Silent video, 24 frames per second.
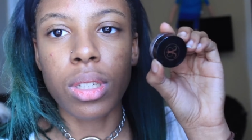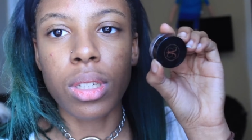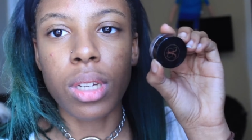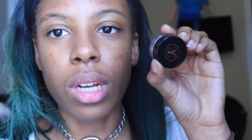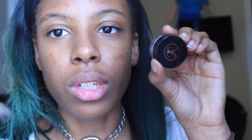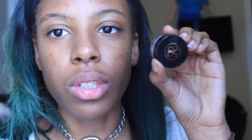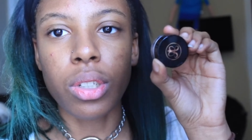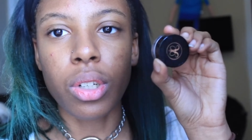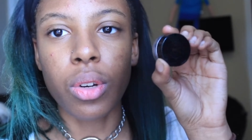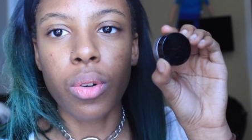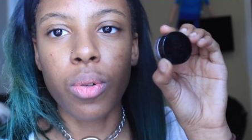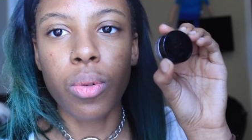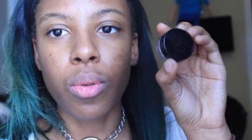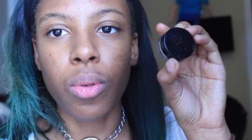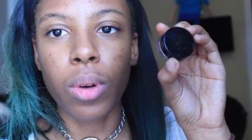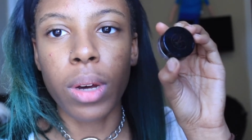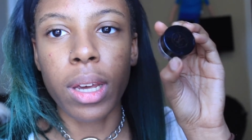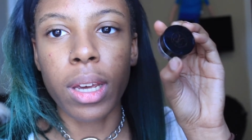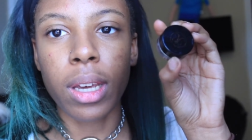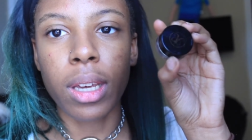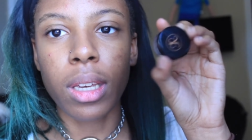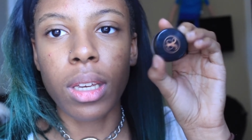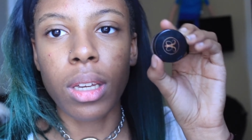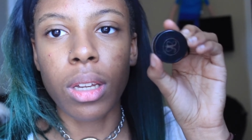Such a
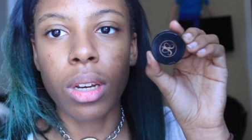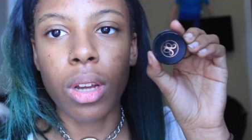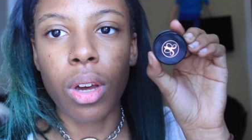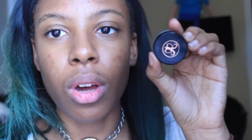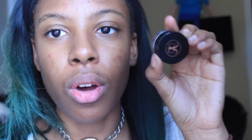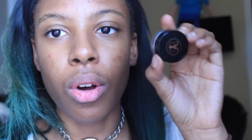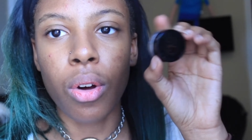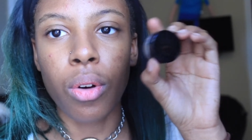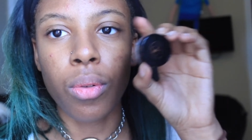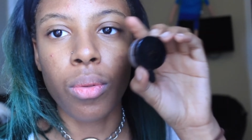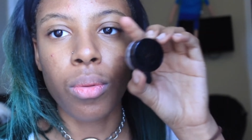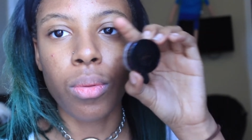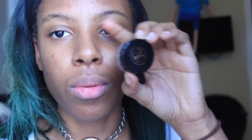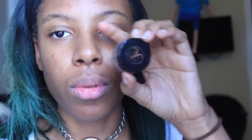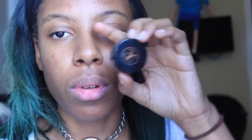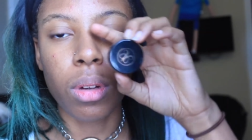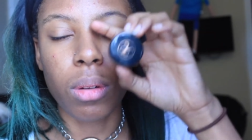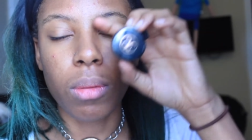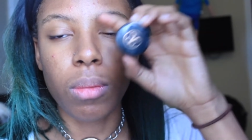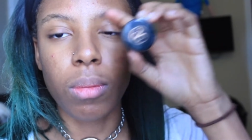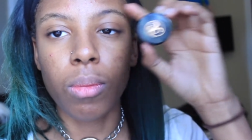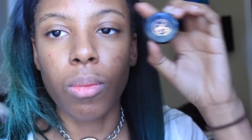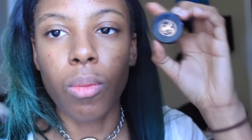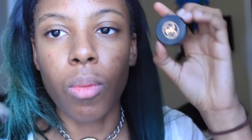quick, you know,
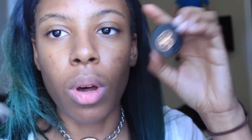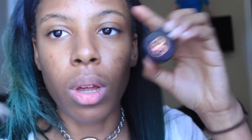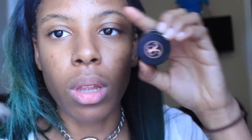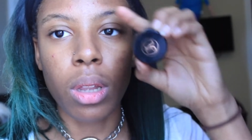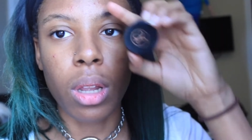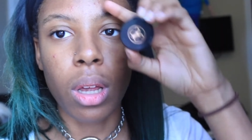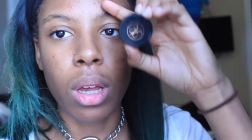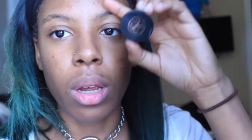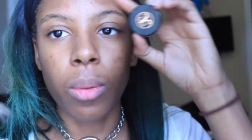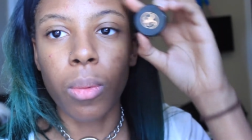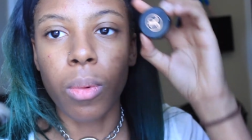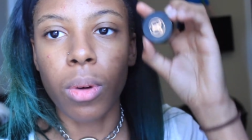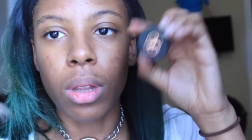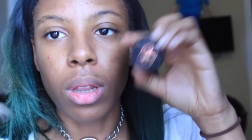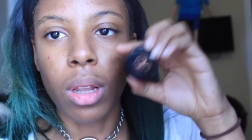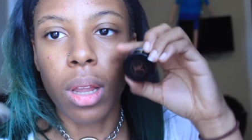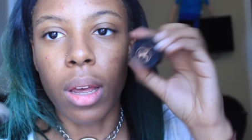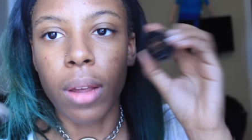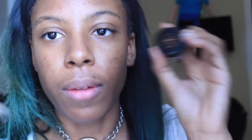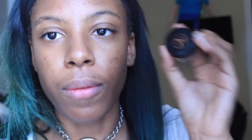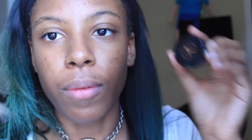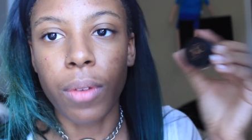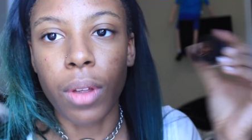one line